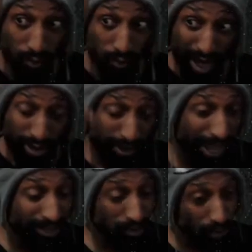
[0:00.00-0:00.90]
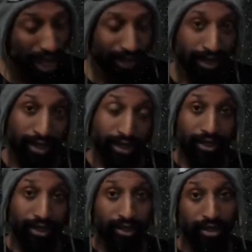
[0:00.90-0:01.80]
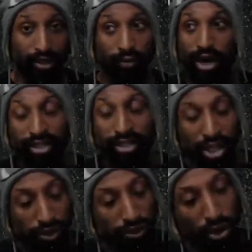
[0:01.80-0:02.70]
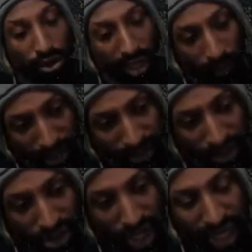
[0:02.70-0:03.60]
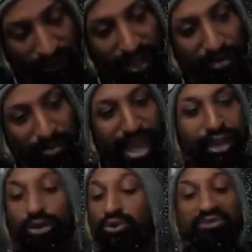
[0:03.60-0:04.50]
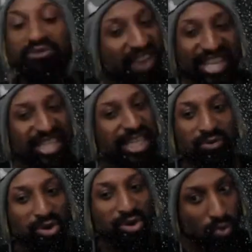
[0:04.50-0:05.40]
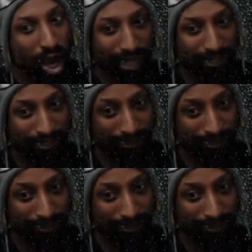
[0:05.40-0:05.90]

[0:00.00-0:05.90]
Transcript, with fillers: What creates what? Where is the authority? Where is the chain of command? Who's vested with what?